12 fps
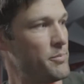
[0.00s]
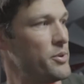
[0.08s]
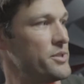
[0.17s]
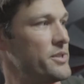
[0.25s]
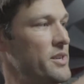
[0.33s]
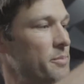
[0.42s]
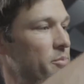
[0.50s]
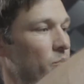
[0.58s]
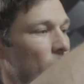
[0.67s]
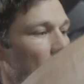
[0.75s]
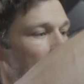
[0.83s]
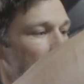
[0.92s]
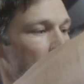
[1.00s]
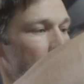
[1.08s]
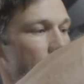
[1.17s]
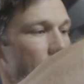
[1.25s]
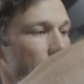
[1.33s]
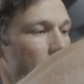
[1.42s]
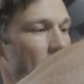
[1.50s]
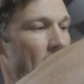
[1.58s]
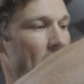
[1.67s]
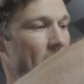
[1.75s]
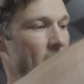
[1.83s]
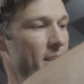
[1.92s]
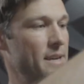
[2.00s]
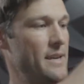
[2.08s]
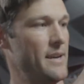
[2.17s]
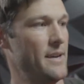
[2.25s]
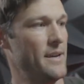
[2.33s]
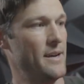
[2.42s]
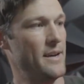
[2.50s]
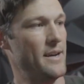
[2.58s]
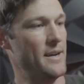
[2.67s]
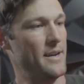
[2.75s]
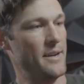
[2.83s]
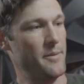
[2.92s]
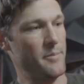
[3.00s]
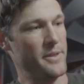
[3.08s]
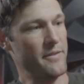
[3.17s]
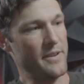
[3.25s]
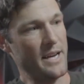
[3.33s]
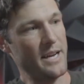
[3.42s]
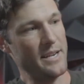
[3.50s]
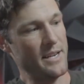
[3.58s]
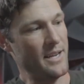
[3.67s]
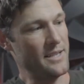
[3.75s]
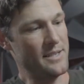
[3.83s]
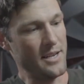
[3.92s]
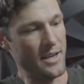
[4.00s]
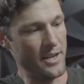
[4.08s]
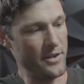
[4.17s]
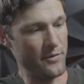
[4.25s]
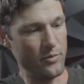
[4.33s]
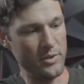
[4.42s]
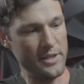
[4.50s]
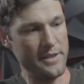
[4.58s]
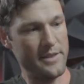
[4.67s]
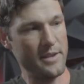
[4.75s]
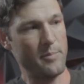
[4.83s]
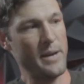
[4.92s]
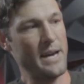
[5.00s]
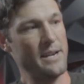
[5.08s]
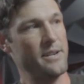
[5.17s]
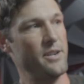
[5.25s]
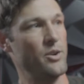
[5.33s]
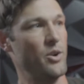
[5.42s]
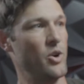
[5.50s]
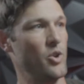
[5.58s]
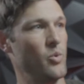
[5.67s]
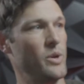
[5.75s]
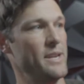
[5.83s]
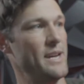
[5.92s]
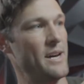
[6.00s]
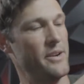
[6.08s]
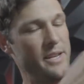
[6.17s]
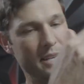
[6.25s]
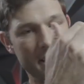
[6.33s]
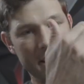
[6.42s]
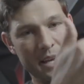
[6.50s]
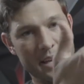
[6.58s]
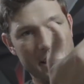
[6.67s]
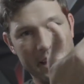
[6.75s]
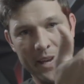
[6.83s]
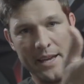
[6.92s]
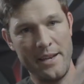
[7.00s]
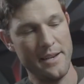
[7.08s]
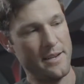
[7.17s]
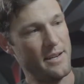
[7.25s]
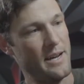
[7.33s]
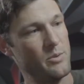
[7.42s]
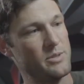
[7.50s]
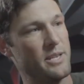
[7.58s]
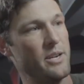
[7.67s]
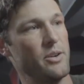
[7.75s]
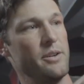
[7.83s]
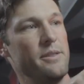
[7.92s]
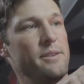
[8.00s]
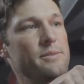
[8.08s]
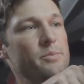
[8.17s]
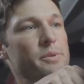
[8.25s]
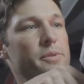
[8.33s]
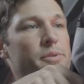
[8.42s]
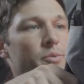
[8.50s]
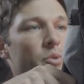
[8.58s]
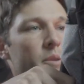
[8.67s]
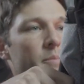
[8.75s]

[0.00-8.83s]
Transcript: pushing up right against your back. But they've got a ton of really thick padding here all the way down it. And I was carrying this with 3